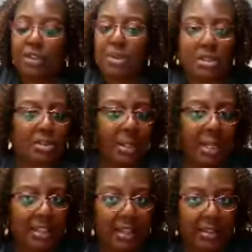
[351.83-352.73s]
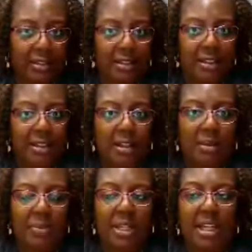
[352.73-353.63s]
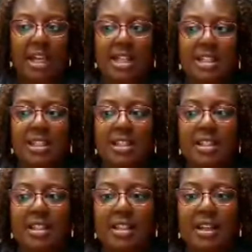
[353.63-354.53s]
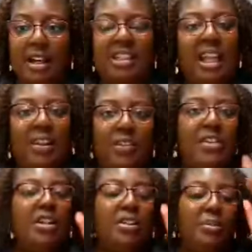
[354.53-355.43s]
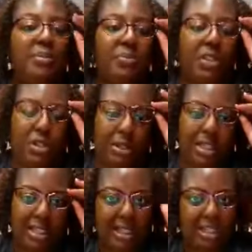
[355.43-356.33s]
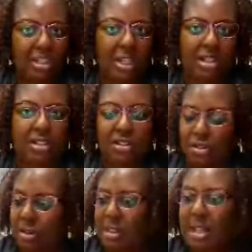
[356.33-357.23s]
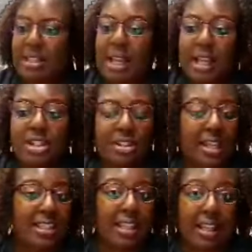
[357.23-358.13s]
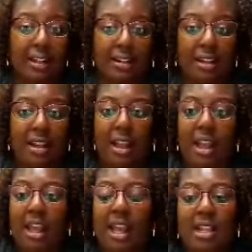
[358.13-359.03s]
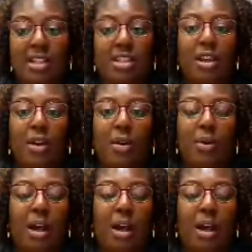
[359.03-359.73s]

you can do anything. Because unlike film, you don't get second chances. You're on that stage and that's it. And so